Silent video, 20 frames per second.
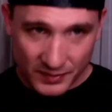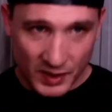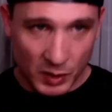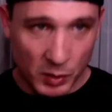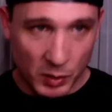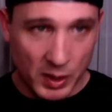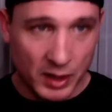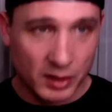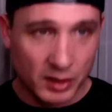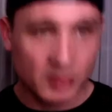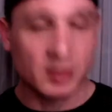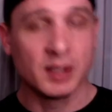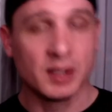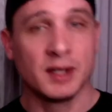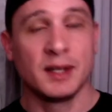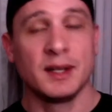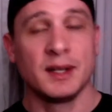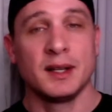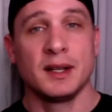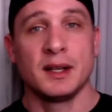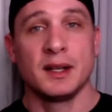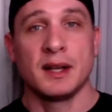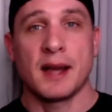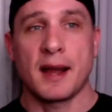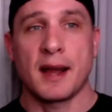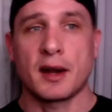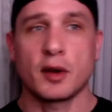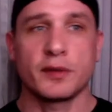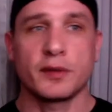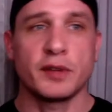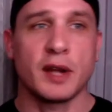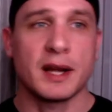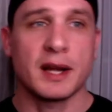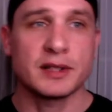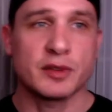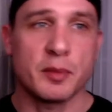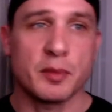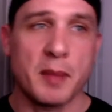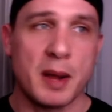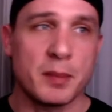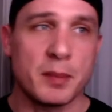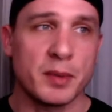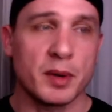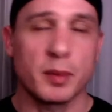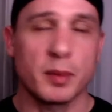Well, I don't know if you guys remember,